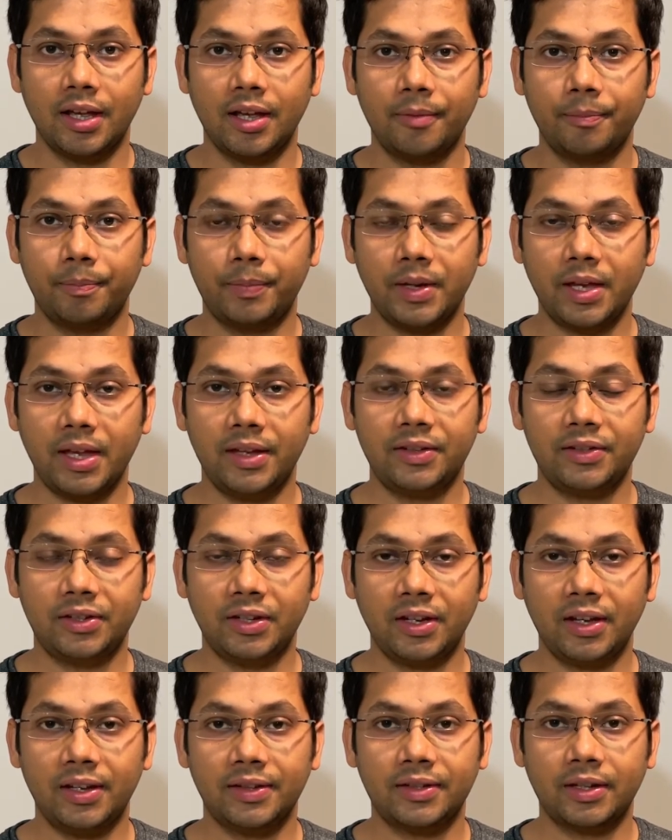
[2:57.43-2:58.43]

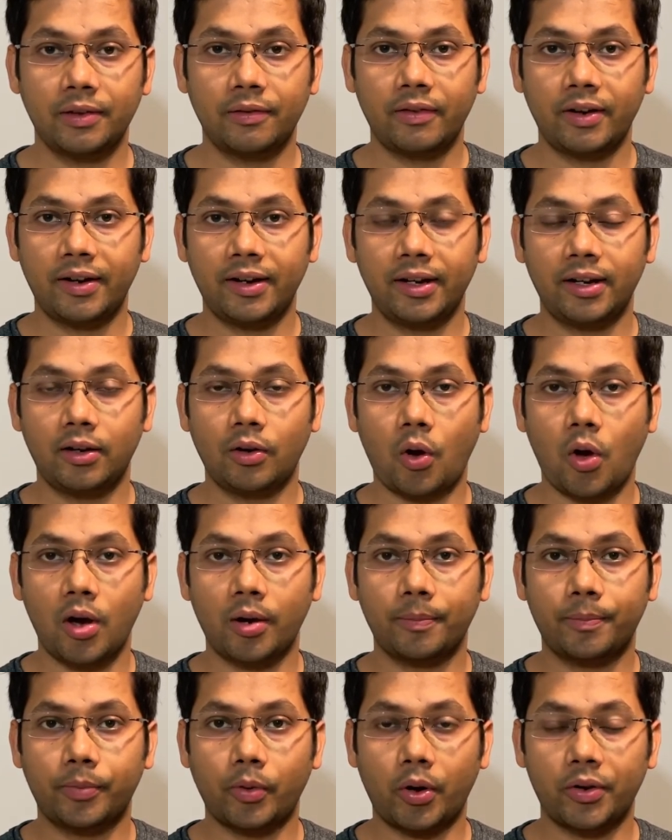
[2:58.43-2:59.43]
PhD is a very
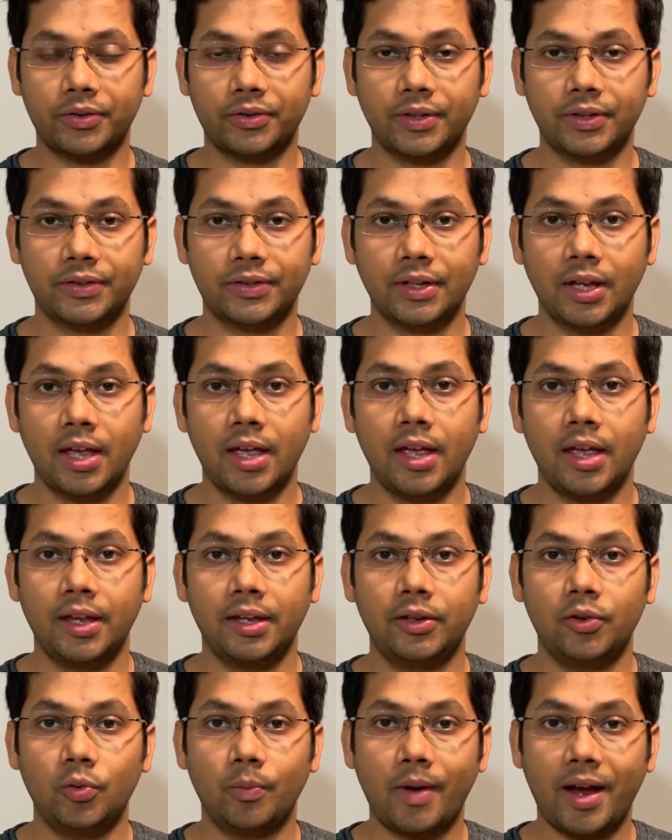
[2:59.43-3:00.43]
long process.
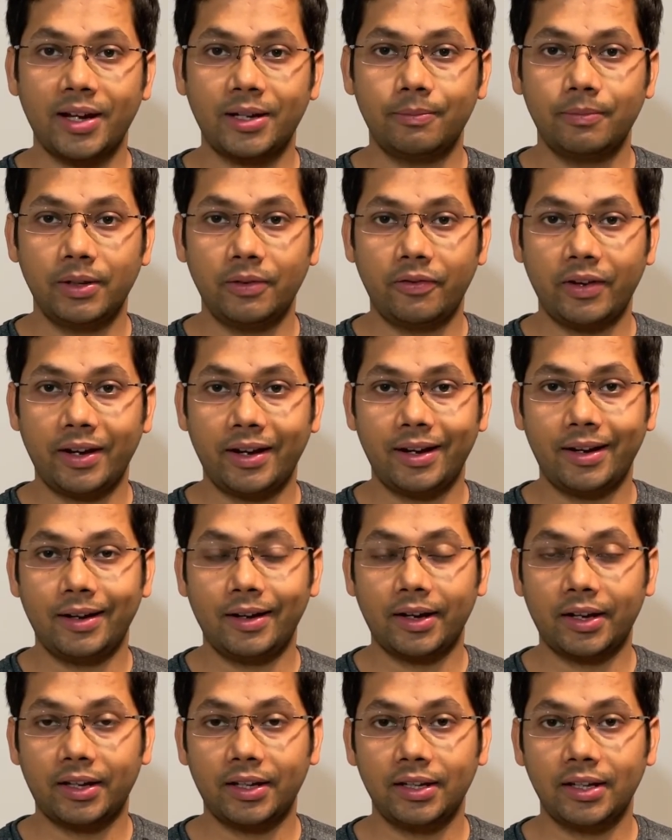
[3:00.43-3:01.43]
You might be very
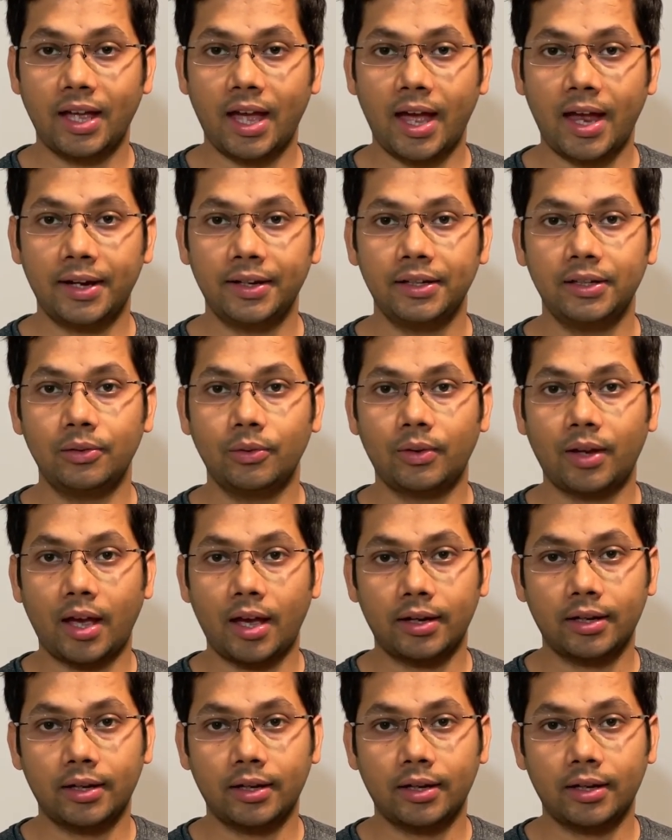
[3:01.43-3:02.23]
lucky and you can